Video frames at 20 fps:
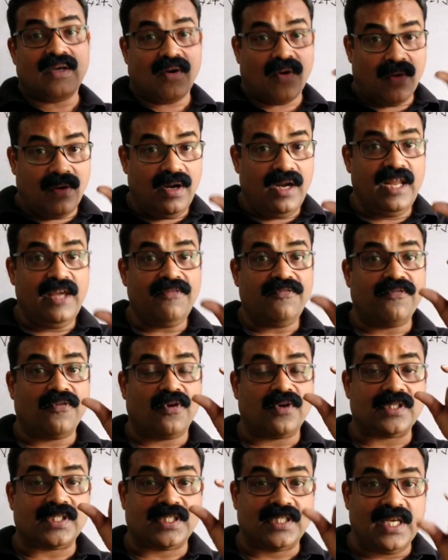Only
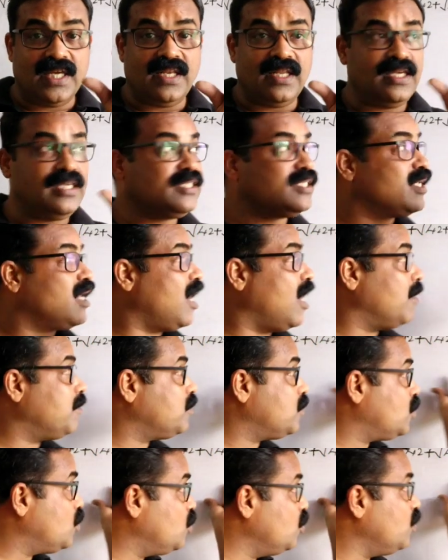for series
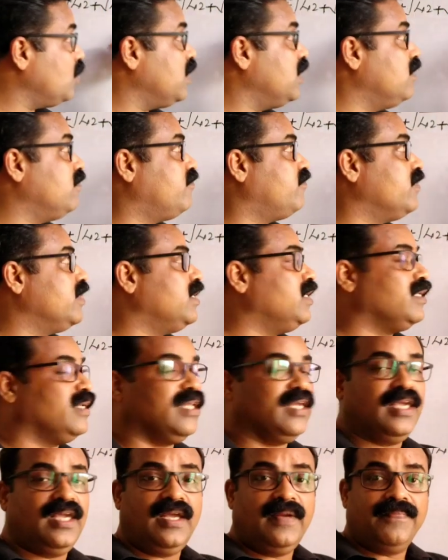up to
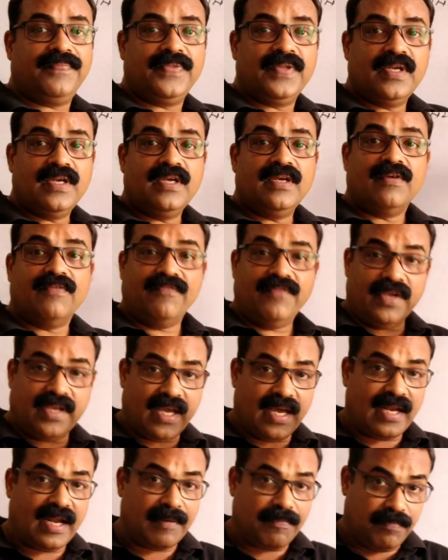infinity, we
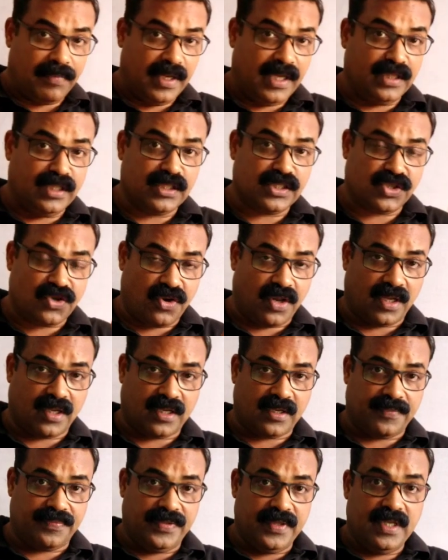can apply this
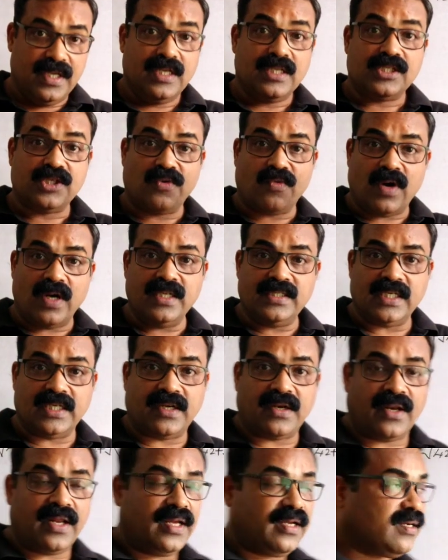trick. So what is the
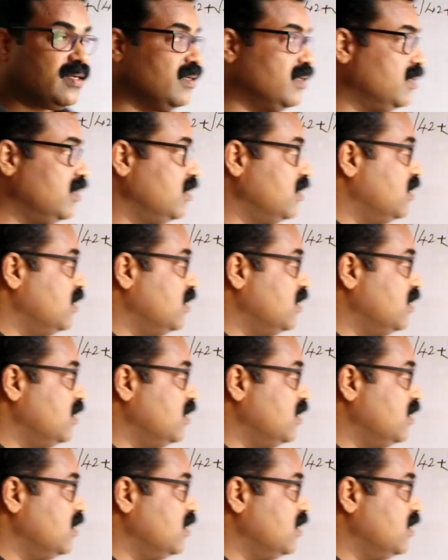trick?